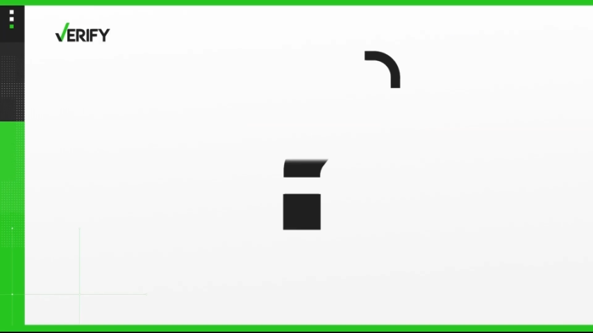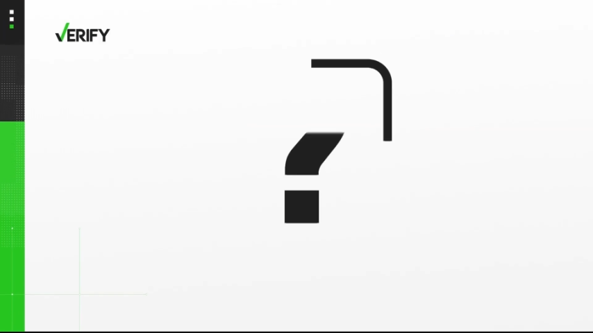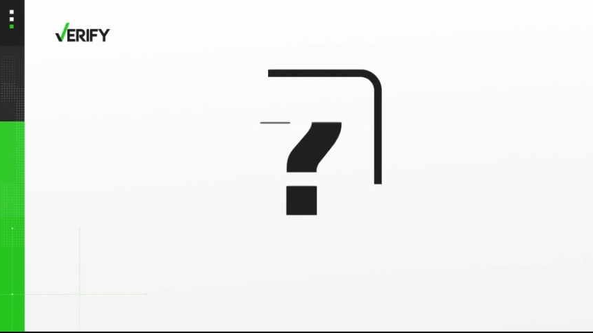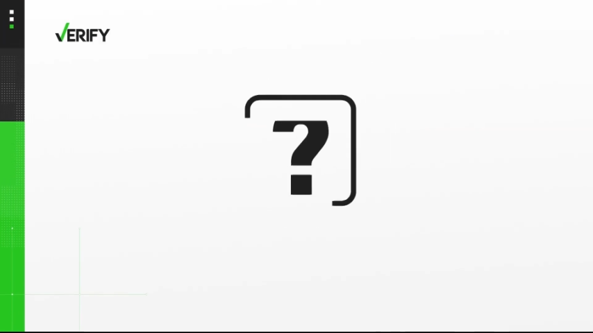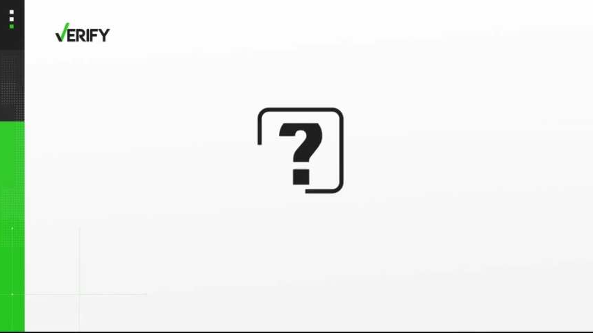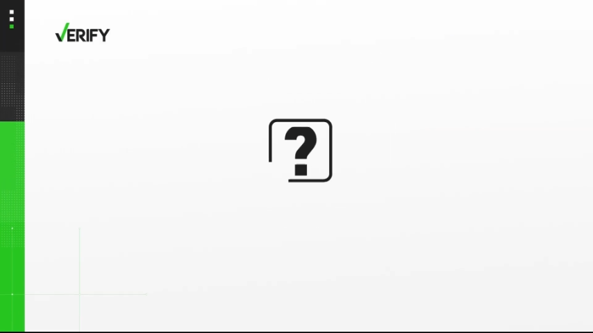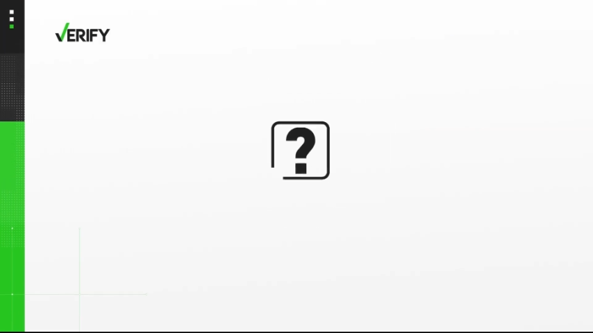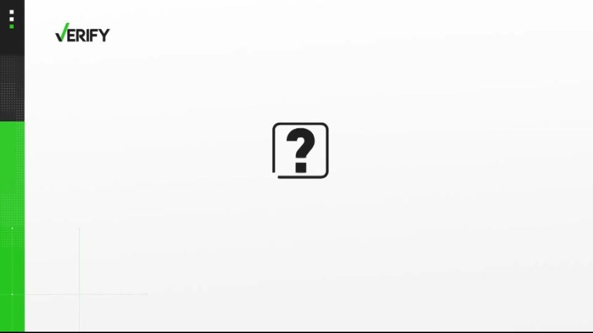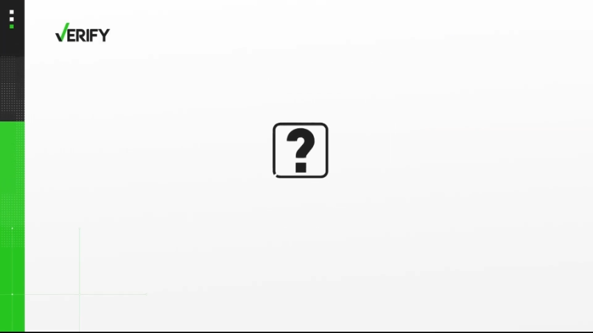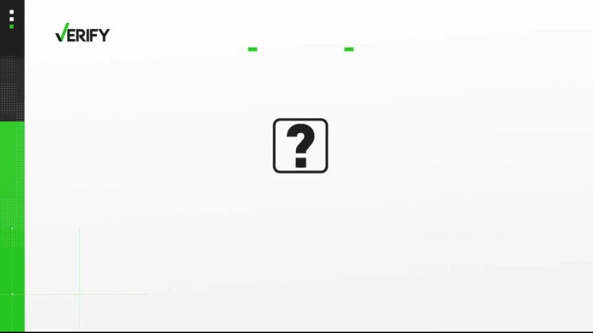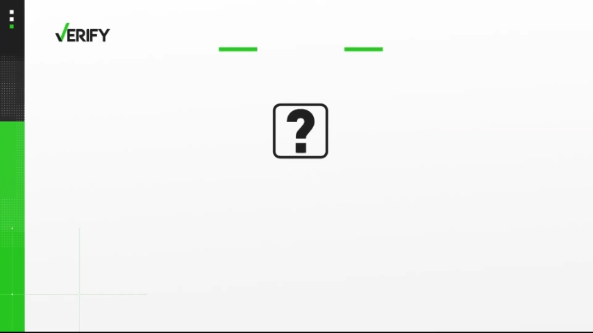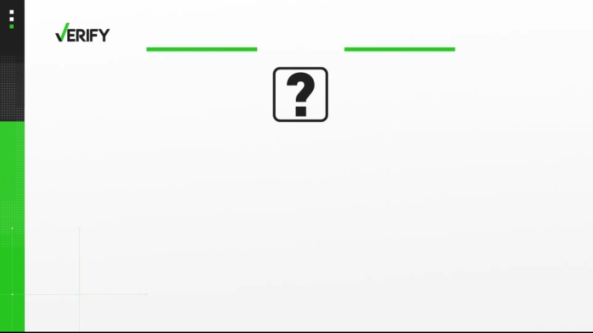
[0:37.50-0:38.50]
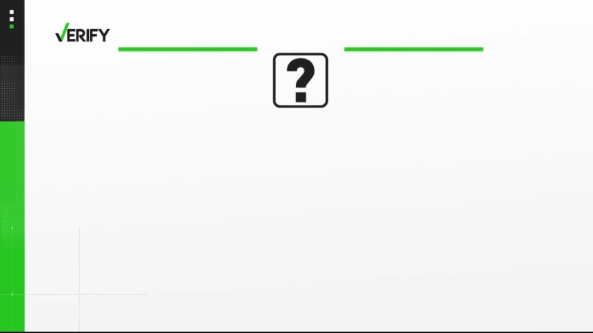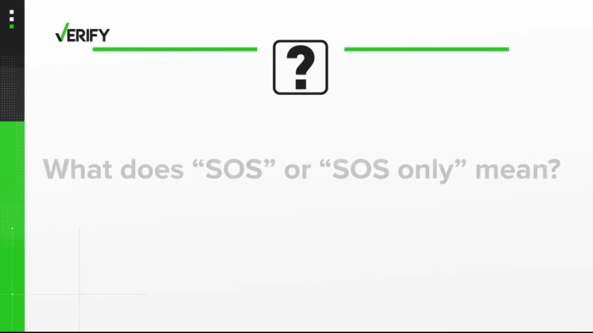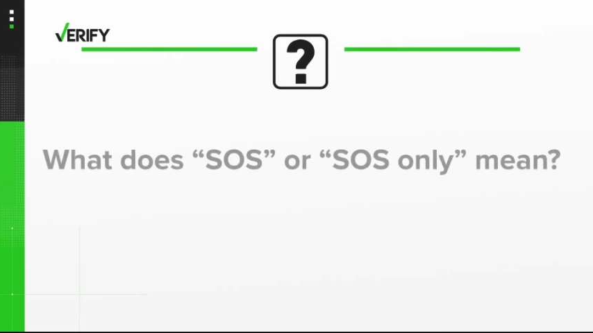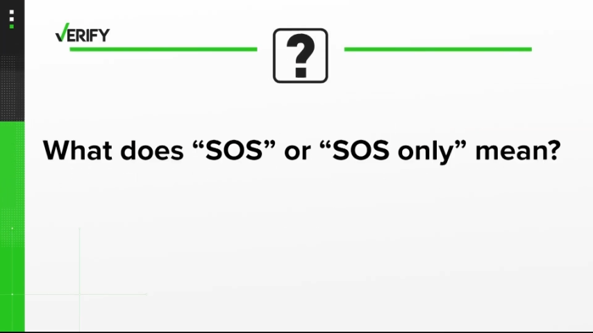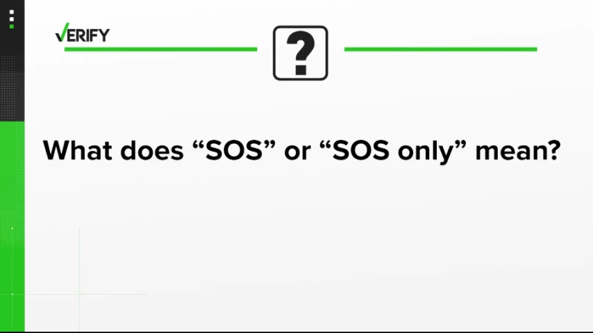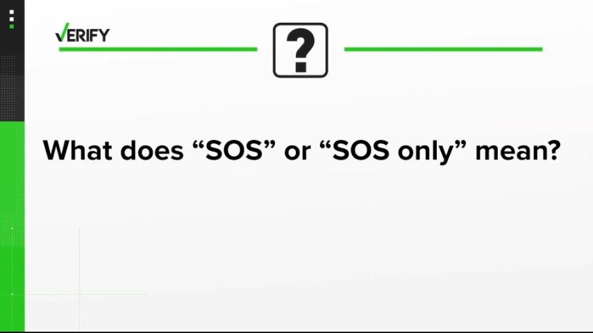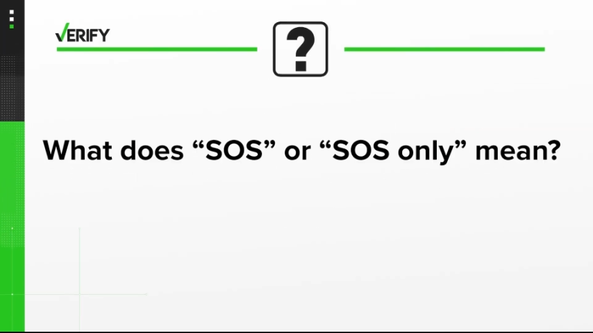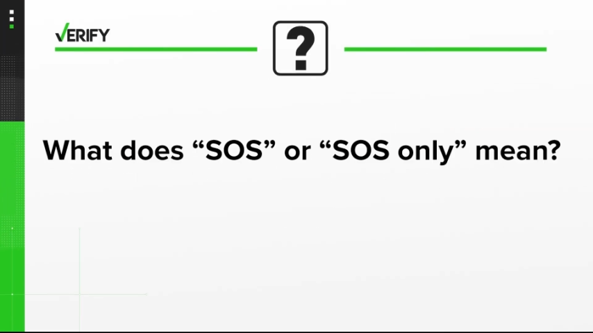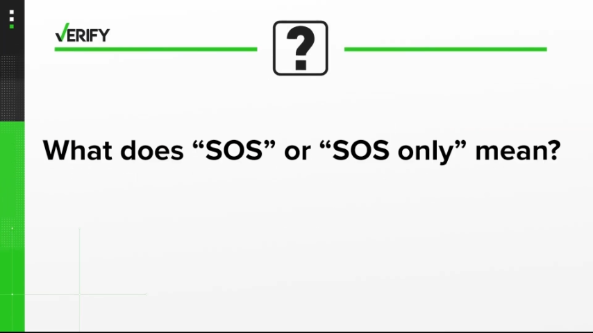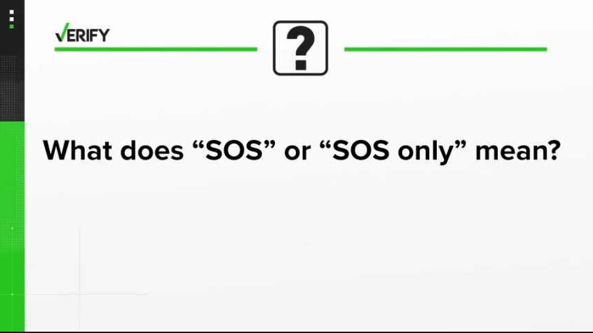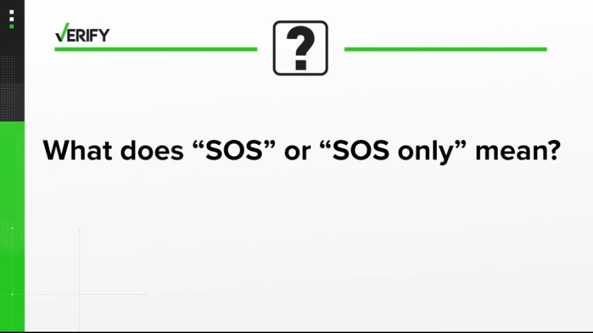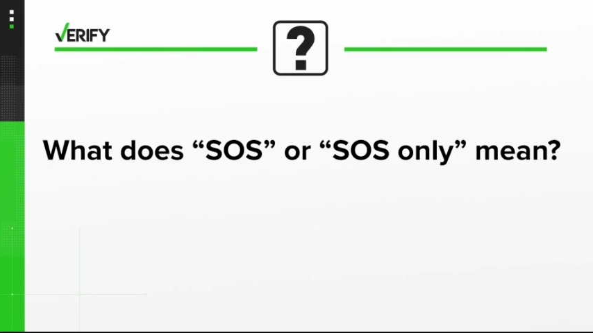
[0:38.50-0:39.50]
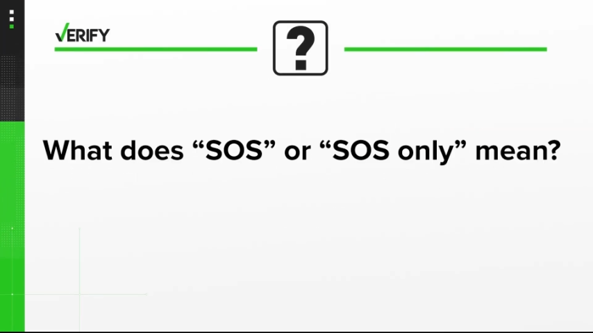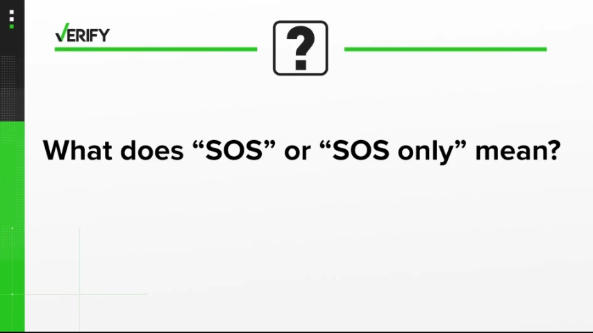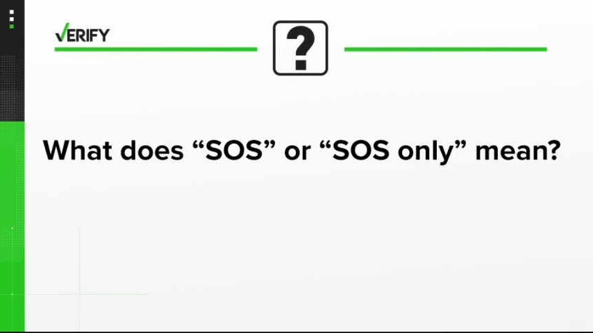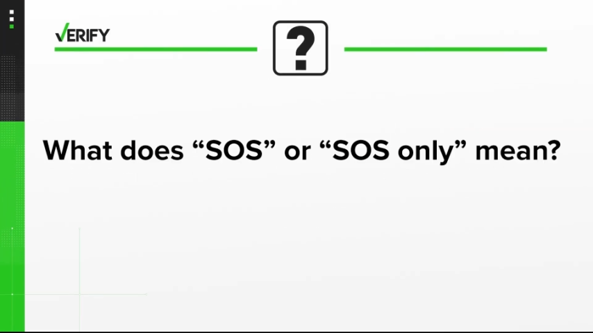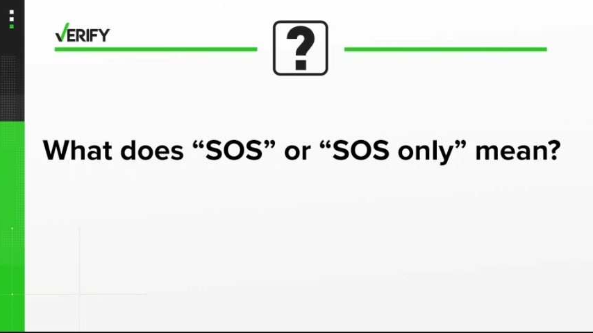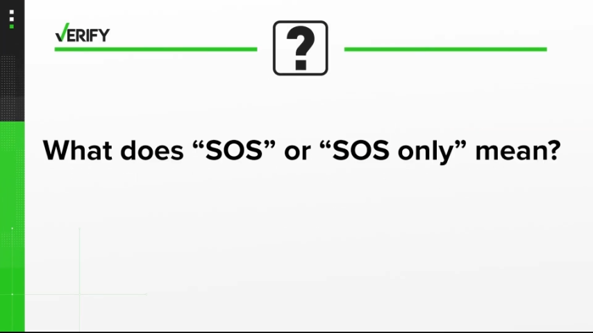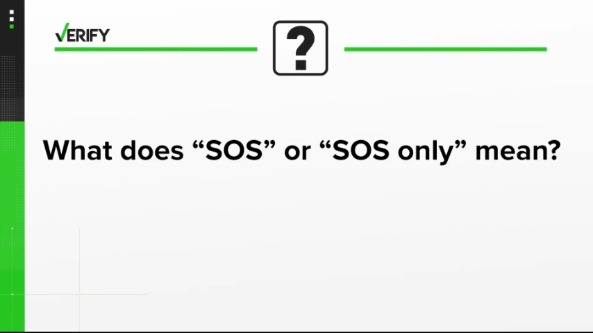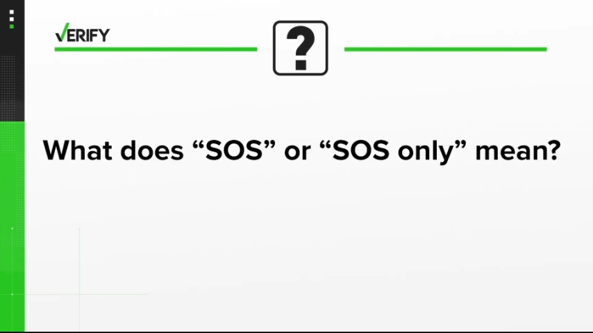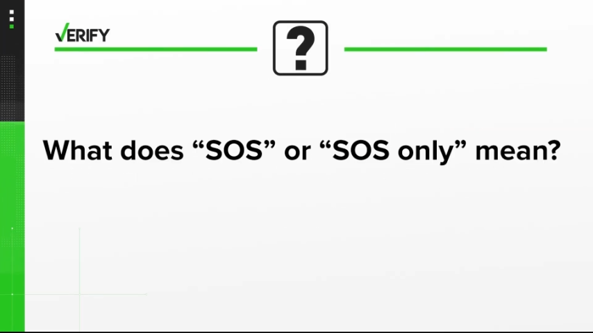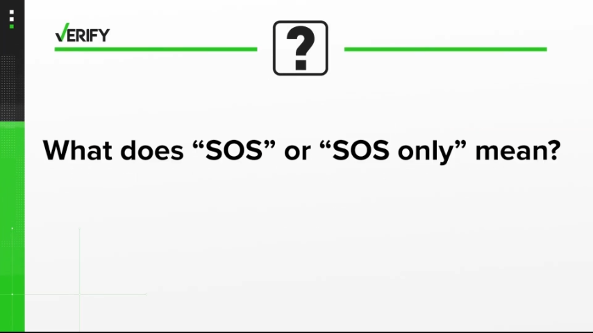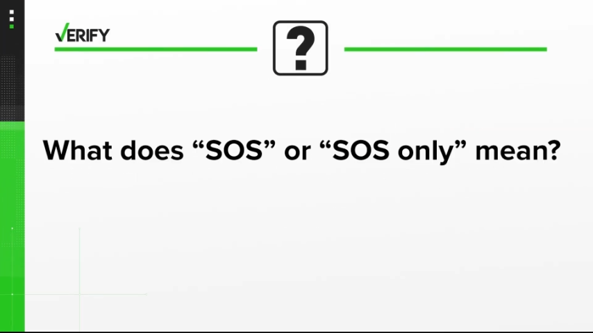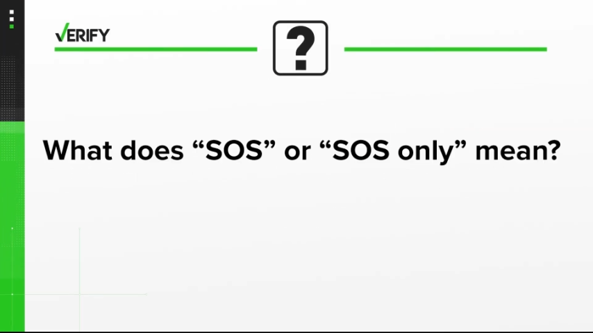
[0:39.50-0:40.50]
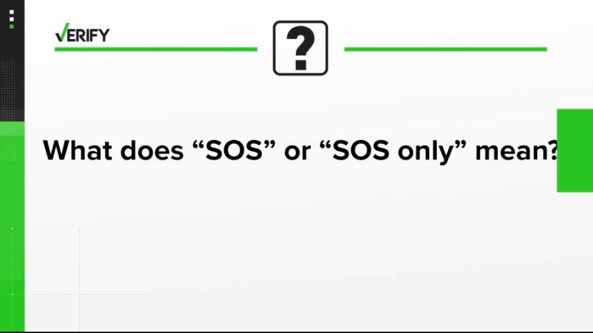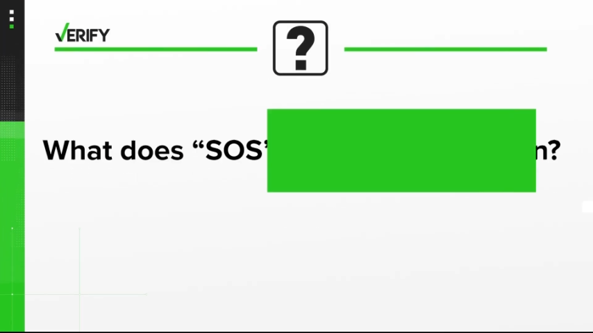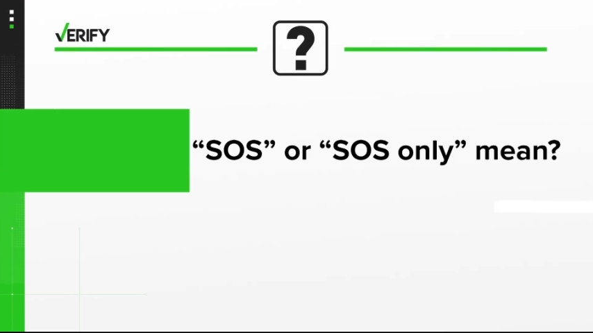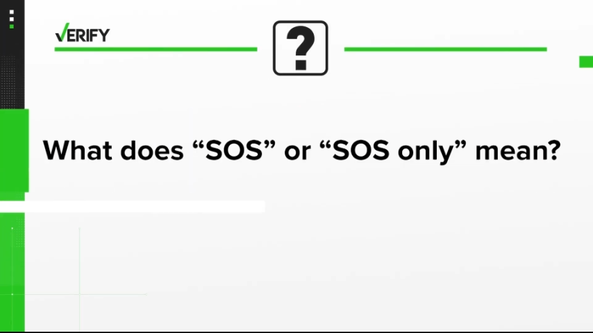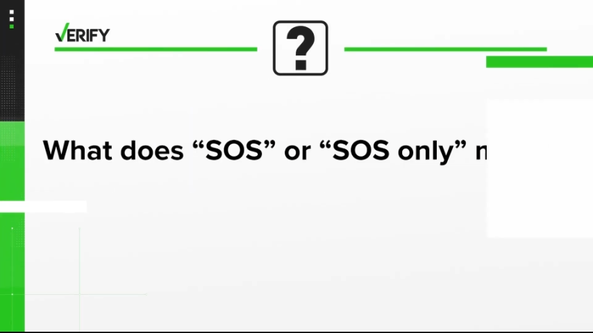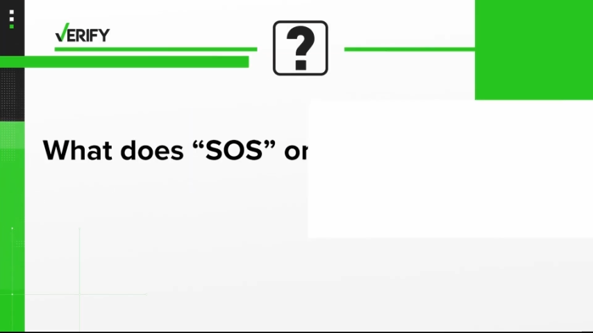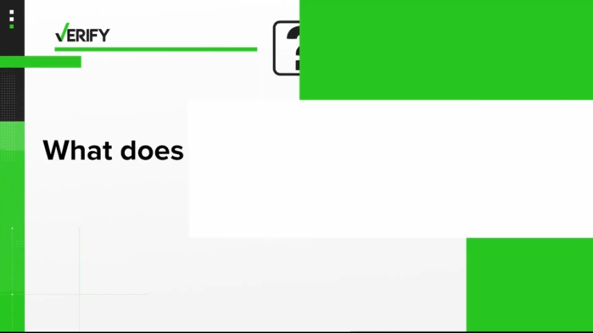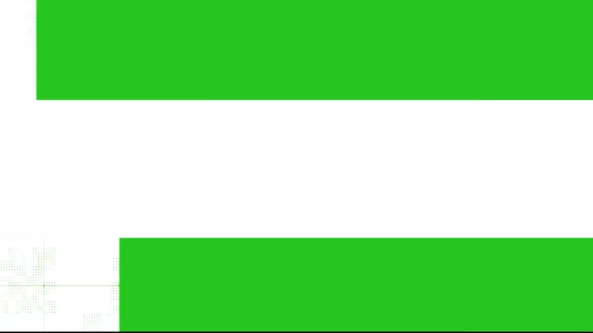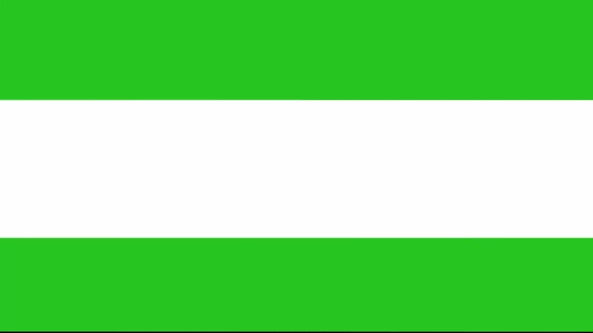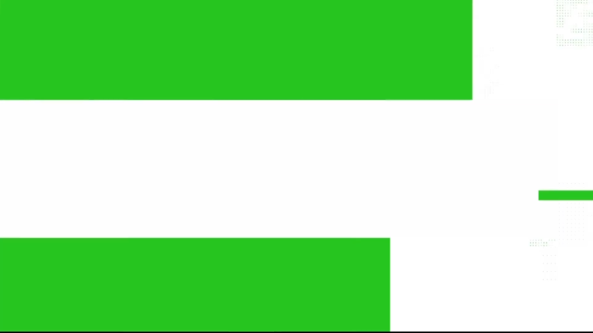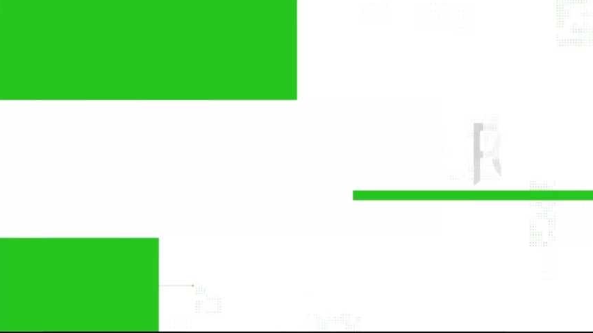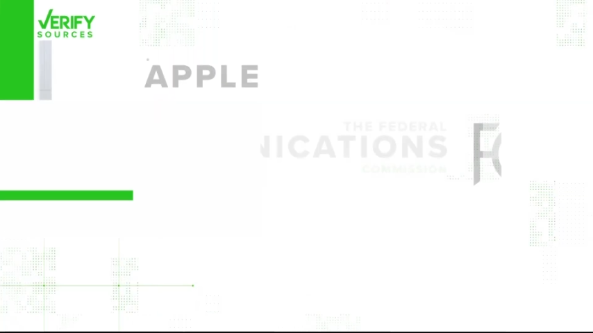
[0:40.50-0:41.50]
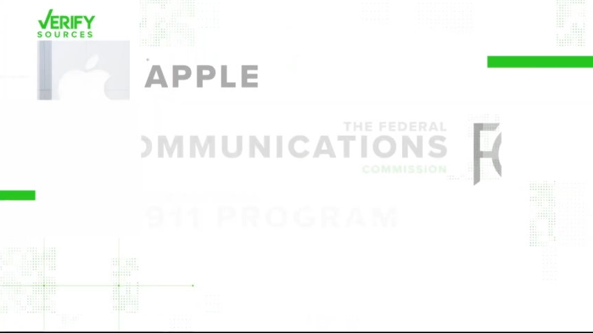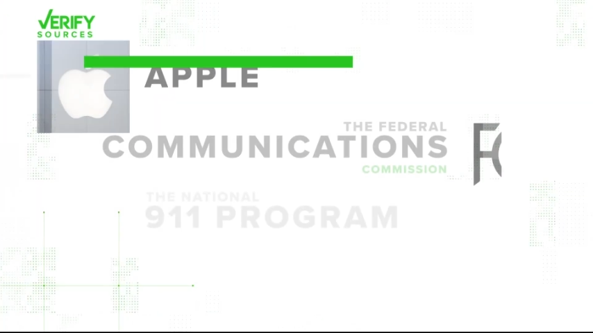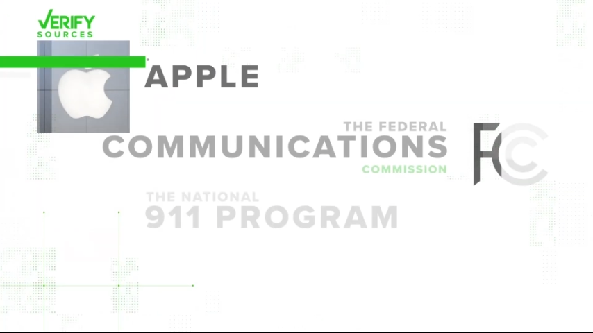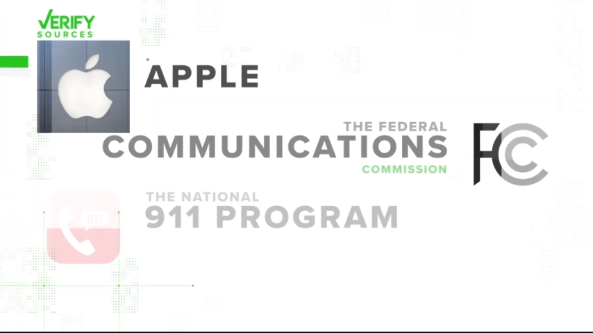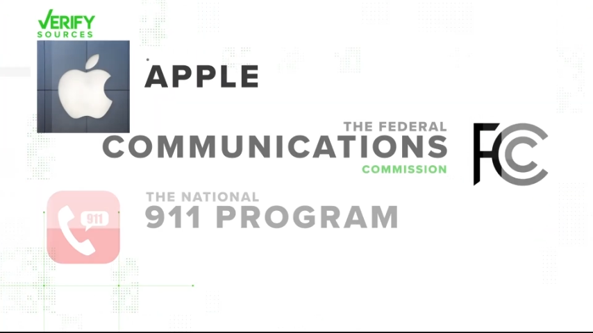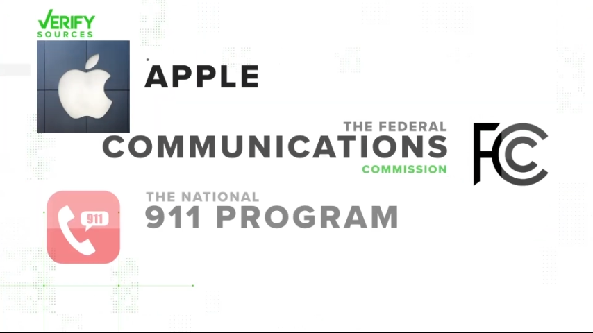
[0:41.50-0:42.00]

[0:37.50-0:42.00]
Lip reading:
Nobody's mouth can be seen.